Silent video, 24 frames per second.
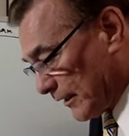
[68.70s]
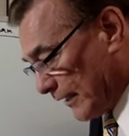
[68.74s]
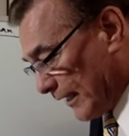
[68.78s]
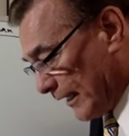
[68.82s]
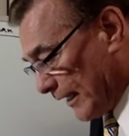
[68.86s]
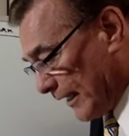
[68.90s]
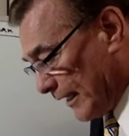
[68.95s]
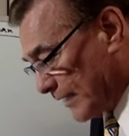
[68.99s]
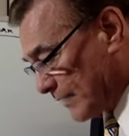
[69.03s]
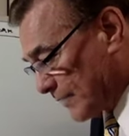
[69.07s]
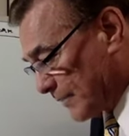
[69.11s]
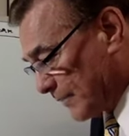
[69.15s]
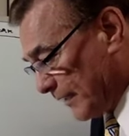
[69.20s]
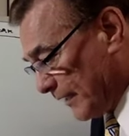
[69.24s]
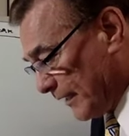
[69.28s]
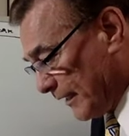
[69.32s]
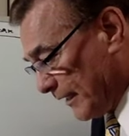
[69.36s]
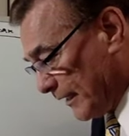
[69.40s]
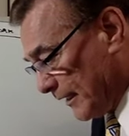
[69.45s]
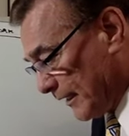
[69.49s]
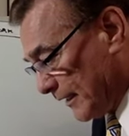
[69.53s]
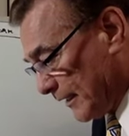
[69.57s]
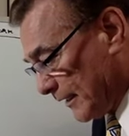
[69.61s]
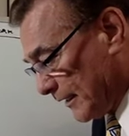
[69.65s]
has
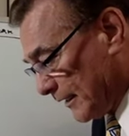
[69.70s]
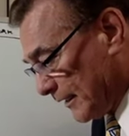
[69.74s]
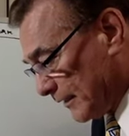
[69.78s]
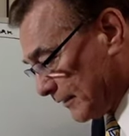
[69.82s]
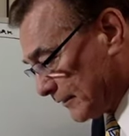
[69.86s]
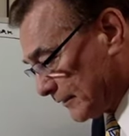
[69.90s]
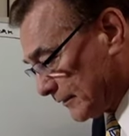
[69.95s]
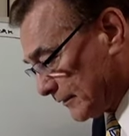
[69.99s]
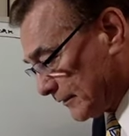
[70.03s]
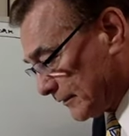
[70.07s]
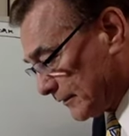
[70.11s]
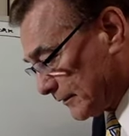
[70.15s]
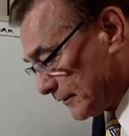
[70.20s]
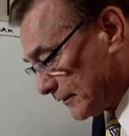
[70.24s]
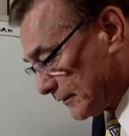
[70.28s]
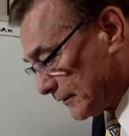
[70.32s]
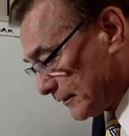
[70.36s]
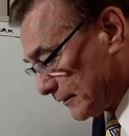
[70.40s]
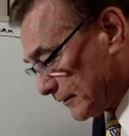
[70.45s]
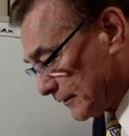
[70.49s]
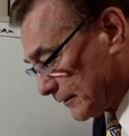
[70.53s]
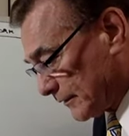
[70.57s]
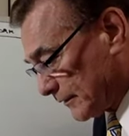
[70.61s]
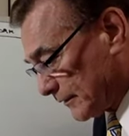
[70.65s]
been
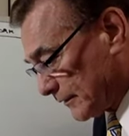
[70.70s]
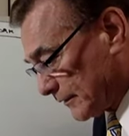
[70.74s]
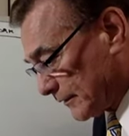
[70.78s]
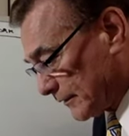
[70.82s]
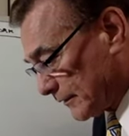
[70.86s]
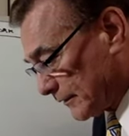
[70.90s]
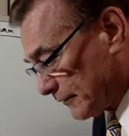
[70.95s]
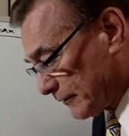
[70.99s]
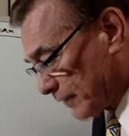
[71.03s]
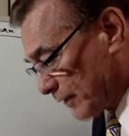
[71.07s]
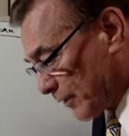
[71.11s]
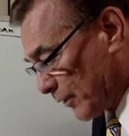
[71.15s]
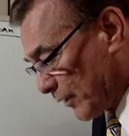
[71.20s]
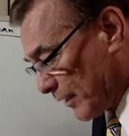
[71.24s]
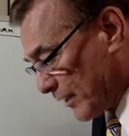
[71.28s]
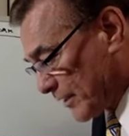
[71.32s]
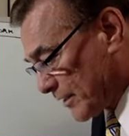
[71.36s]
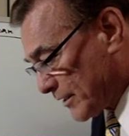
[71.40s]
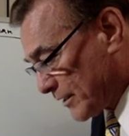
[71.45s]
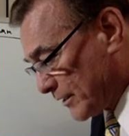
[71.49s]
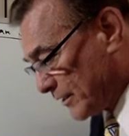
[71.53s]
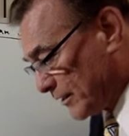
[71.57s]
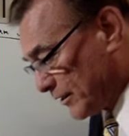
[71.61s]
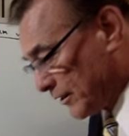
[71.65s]

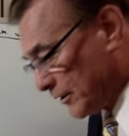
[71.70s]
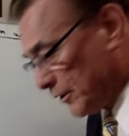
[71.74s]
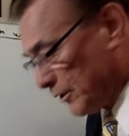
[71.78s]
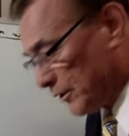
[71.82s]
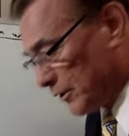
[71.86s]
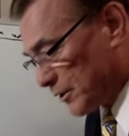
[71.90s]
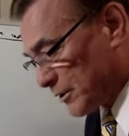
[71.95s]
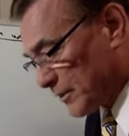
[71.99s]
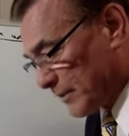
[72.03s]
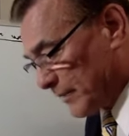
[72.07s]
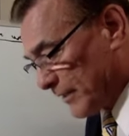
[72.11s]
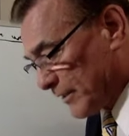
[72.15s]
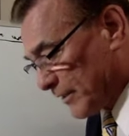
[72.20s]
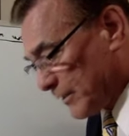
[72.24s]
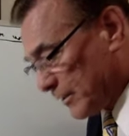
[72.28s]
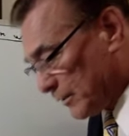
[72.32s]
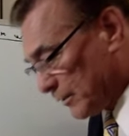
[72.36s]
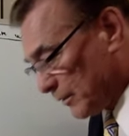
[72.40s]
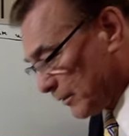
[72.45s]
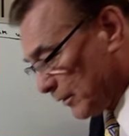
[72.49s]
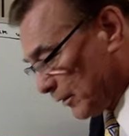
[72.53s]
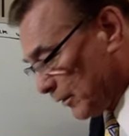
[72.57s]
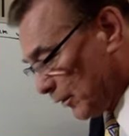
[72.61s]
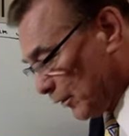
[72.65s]
requested to do a
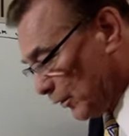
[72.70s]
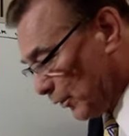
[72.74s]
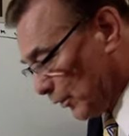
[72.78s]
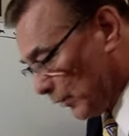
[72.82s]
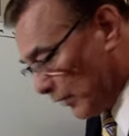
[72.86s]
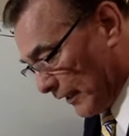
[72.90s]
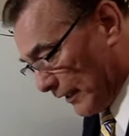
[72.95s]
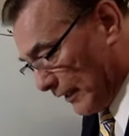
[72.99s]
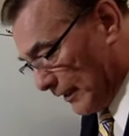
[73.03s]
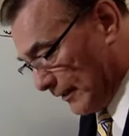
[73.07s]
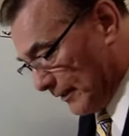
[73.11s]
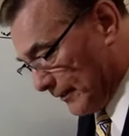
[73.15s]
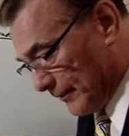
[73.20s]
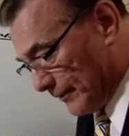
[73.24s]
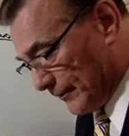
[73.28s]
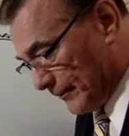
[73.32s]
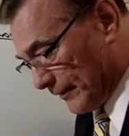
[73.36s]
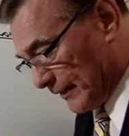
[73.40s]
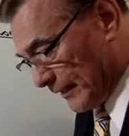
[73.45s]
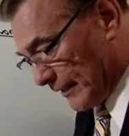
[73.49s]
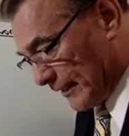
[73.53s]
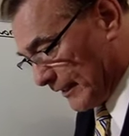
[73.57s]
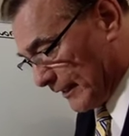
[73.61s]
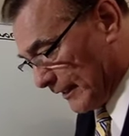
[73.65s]
special order,
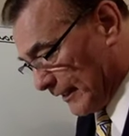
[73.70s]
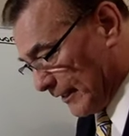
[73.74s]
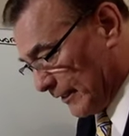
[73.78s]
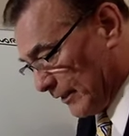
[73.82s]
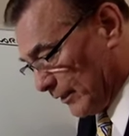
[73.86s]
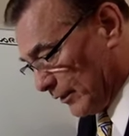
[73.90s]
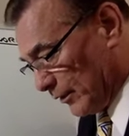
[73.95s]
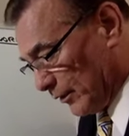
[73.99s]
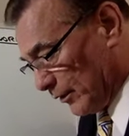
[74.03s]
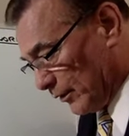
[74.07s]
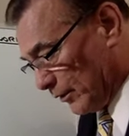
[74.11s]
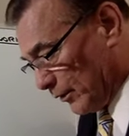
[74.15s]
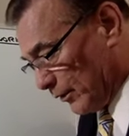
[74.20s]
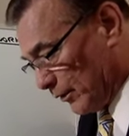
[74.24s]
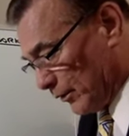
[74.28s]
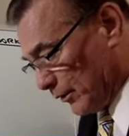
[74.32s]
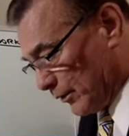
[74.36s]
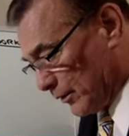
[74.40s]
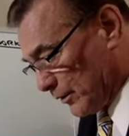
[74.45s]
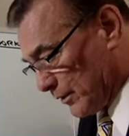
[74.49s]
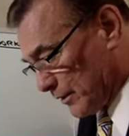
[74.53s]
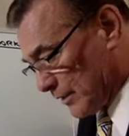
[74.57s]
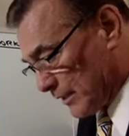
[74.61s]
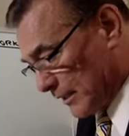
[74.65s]
okay,
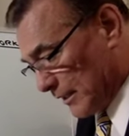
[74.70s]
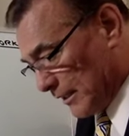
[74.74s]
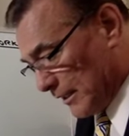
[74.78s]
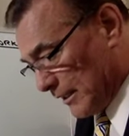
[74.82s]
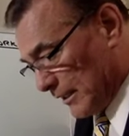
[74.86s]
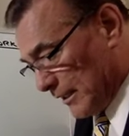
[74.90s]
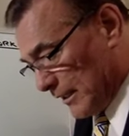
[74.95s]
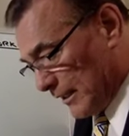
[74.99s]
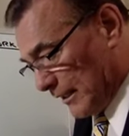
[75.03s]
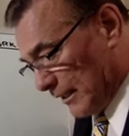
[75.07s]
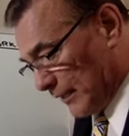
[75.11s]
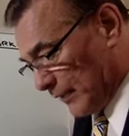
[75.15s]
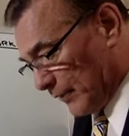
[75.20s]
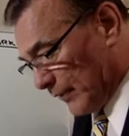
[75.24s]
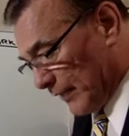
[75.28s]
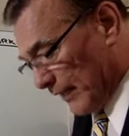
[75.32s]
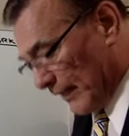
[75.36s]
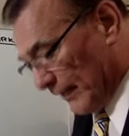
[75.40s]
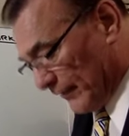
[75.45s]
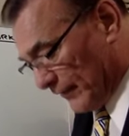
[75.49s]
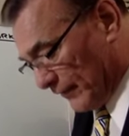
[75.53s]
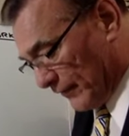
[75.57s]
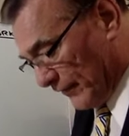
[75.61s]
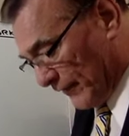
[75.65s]
Oars, and we
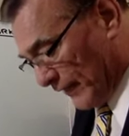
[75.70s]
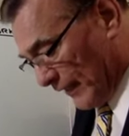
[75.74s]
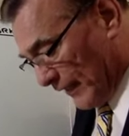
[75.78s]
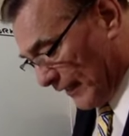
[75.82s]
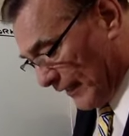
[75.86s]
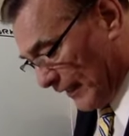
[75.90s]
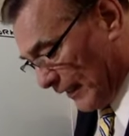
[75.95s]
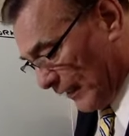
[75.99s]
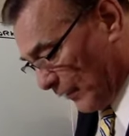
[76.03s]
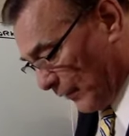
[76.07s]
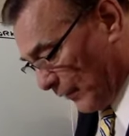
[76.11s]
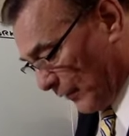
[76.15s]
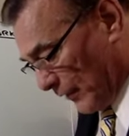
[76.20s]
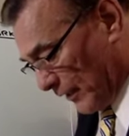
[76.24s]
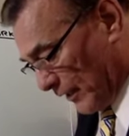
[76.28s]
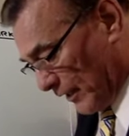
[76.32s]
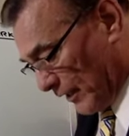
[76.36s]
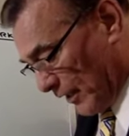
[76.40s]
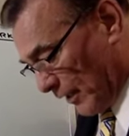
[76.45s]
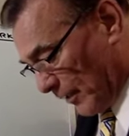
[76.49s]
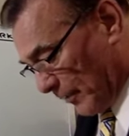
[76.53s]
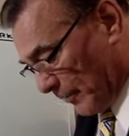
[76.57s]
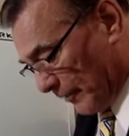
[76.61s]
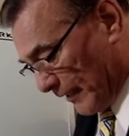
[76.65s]
have to find out what the
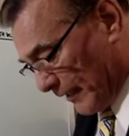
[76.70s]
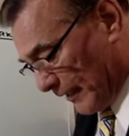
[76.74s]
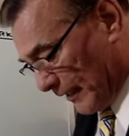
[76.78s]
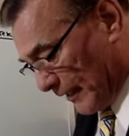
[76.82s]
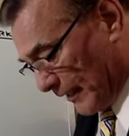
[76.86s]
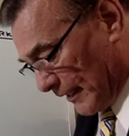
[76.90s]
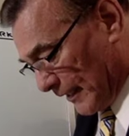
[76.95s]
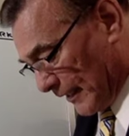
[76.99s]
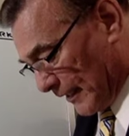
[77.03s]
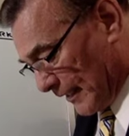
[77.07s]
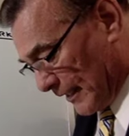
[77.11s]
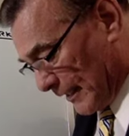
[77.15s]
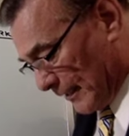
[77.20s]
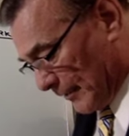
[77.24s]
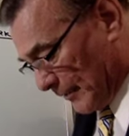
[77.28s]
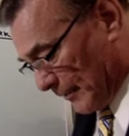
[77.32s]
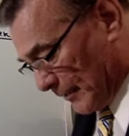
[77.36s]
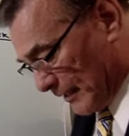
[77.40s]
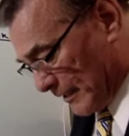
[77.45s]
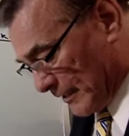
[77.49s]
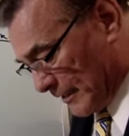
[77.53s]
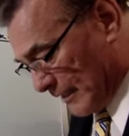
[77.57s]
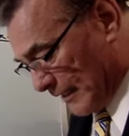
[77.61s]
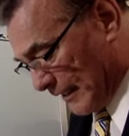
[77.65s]
operating income
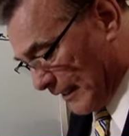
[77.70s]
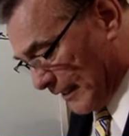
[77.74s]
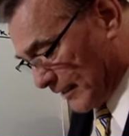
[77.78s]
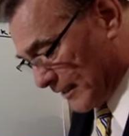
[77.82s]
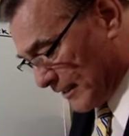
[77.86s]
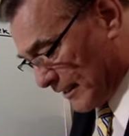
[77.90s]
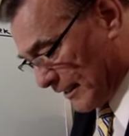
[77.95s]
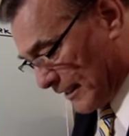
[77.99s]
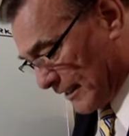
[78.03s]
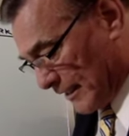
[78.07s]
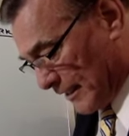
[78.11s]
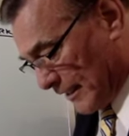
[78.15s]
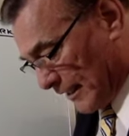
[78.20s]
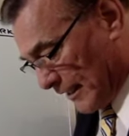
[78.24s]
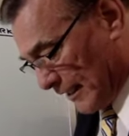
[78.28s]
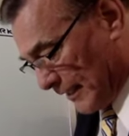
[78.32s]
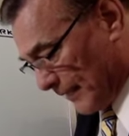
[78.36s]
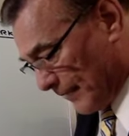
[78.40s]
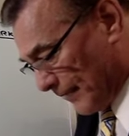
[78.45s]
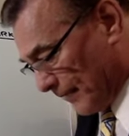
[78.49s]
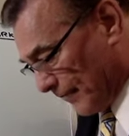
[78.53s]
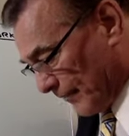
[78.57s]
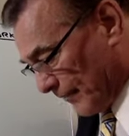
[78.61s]
is. Now it says here